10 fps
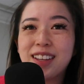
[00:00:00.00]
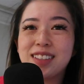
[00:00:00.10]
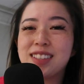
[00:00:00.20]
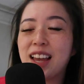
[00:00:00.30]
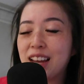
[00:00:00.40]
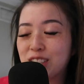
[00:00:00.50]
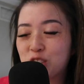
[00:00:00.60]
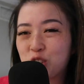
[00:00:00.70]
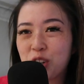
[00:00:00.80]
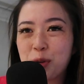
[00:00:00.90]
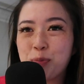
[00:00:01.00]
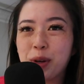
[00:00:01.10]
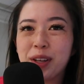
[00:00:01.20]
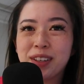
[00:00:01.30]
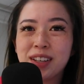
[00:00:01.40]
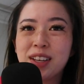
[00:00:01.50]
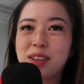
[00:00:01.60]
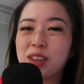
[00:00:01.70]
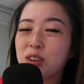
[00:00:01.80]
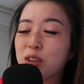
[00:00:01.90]
it's extra, but
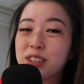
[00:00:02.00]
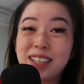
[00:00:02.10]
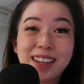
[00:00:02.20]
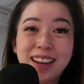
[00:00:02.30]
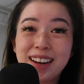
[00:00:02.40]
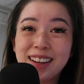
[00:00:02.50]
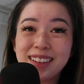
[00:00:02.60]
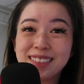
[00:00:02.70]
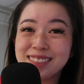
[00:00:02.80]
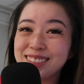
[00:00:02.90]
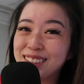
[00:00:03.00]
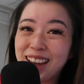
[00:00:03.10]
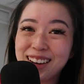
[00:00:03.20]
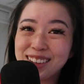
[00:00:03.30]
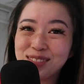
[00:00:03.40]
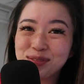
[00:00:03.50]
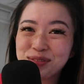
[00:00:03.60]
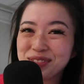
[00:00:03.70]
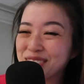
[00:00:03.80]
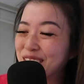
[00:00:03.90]
the girls that get it.
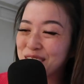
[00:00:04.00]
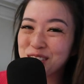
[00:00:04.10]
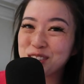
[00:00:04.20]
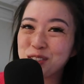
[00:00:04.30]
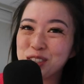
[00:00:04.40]
The girls who